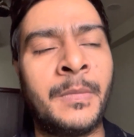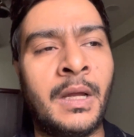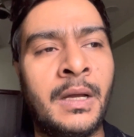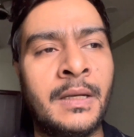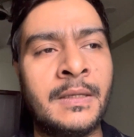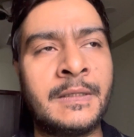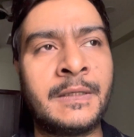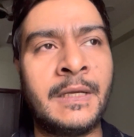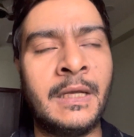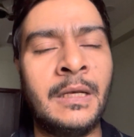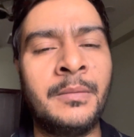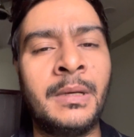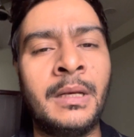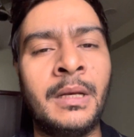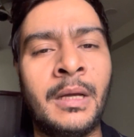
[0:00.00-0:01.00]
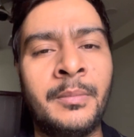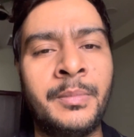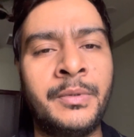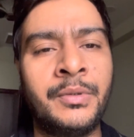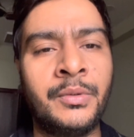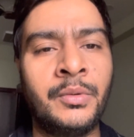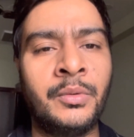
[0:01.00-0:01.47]
uh, scalable
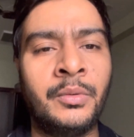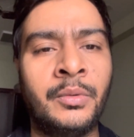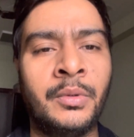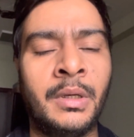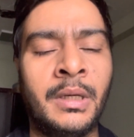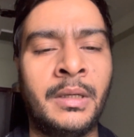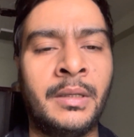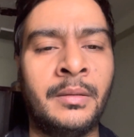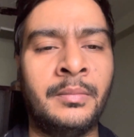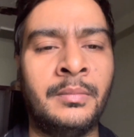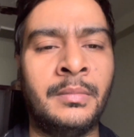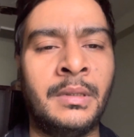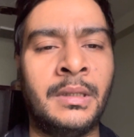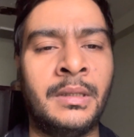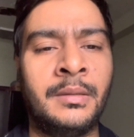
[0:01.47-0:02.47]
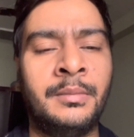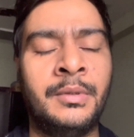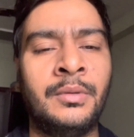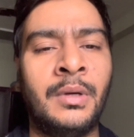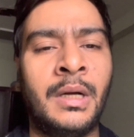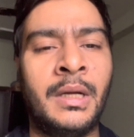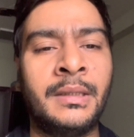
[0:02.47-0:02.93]
up to uh, uh, you
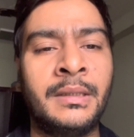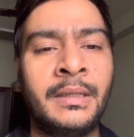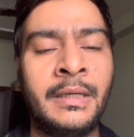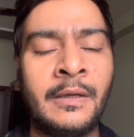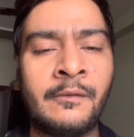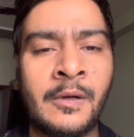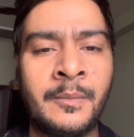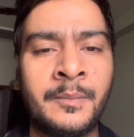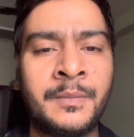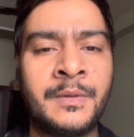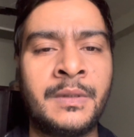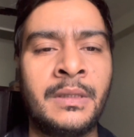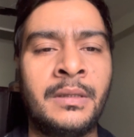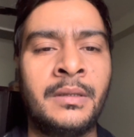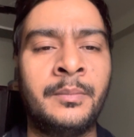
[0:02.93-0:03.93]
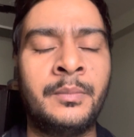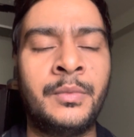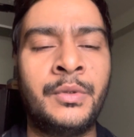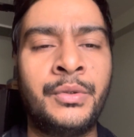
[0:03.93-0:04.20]
know other DevOps uh,